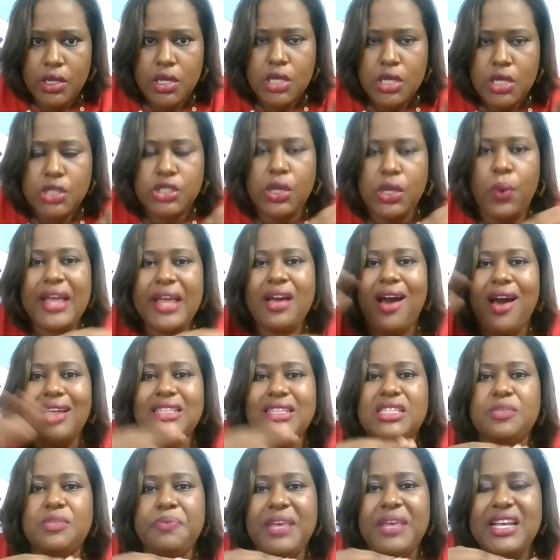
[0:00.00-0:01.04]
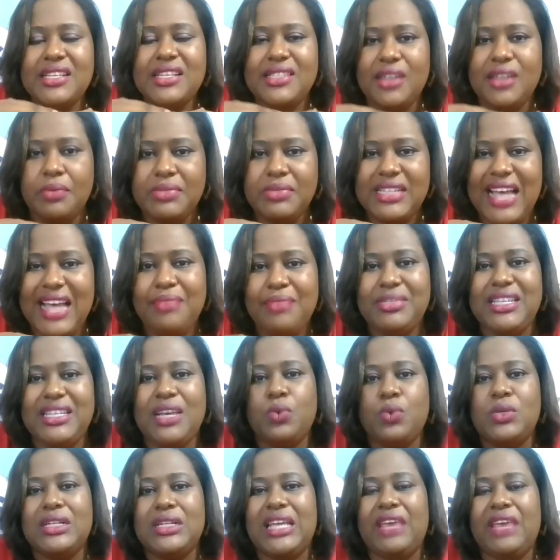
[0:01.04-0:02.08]
So when God speaks, sometimes he
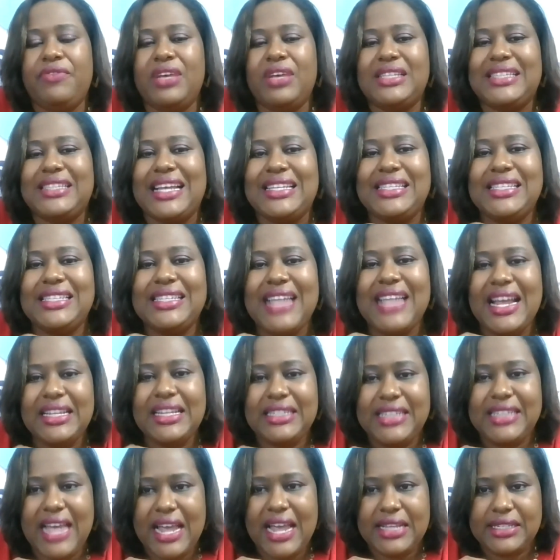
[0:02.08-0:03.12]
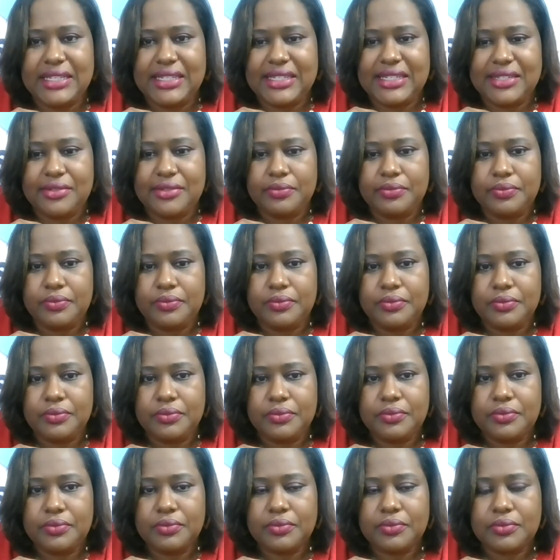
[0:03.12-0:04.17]
will give us a sentence.
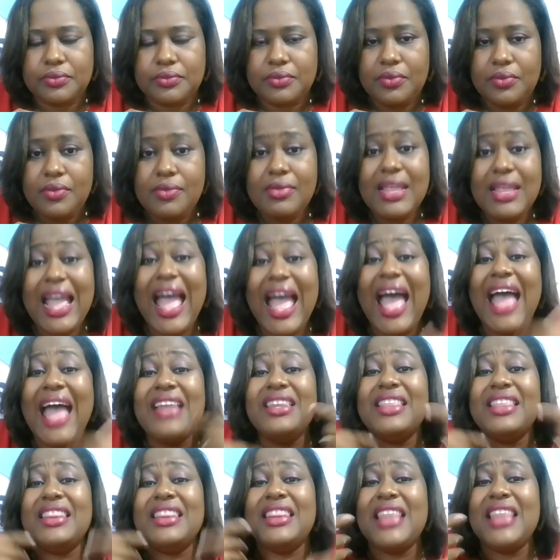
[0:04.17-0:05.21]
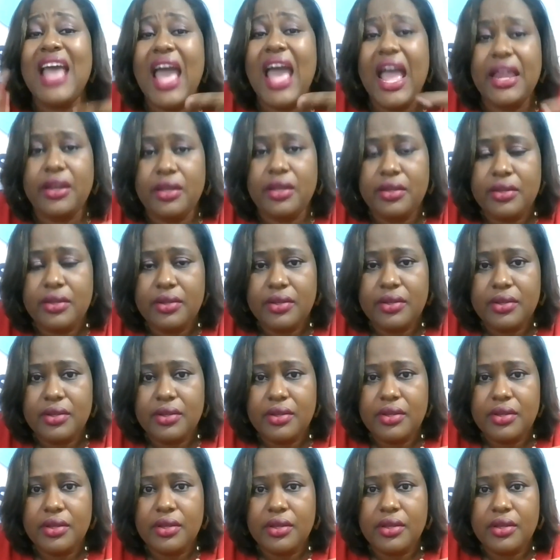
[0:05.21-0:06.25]
And then
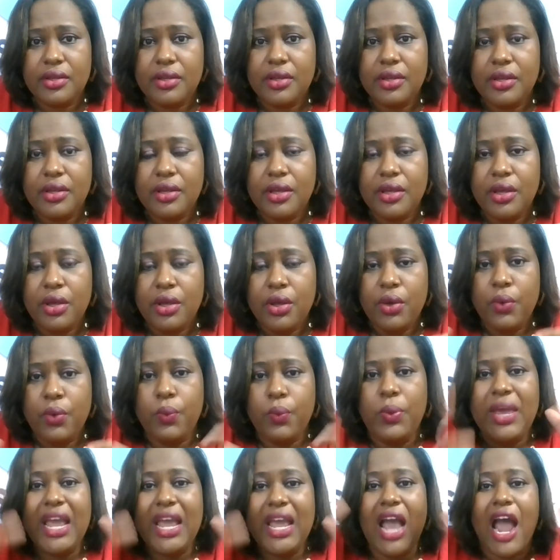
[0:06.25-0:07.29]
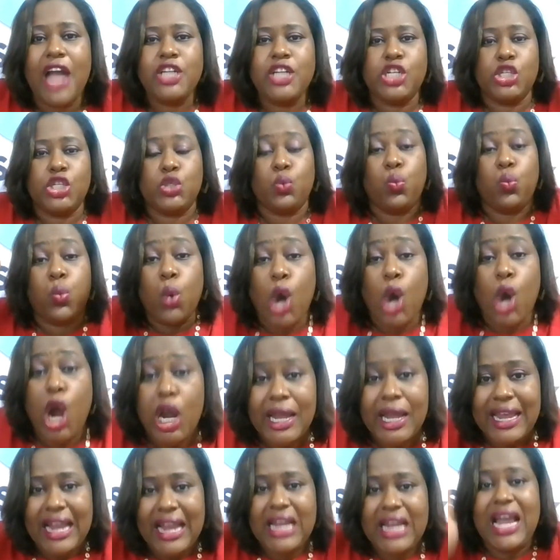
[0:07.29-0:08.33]
we are just
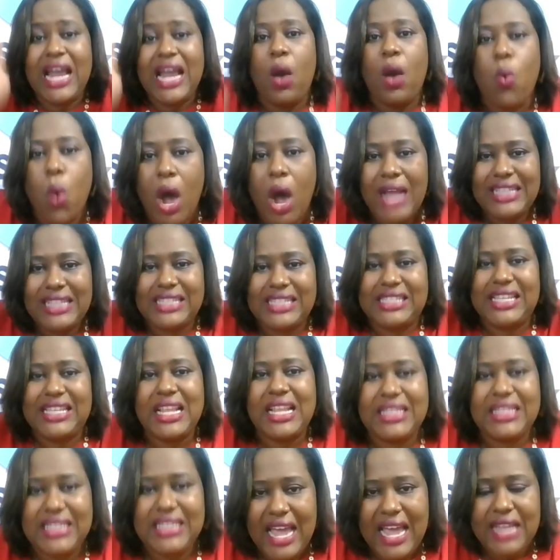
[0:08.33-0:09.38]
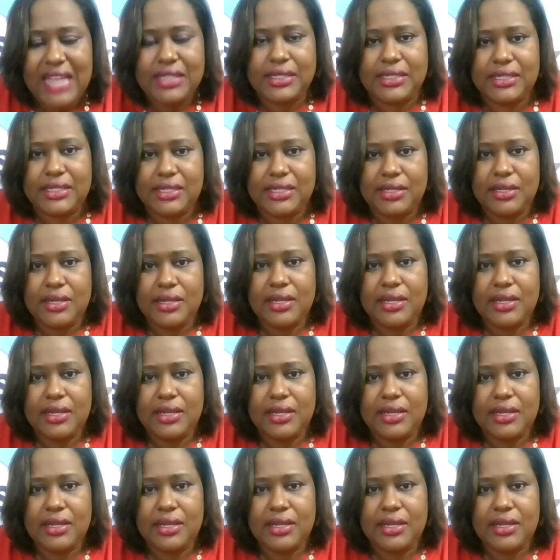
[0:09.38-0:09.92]
working that one sentence.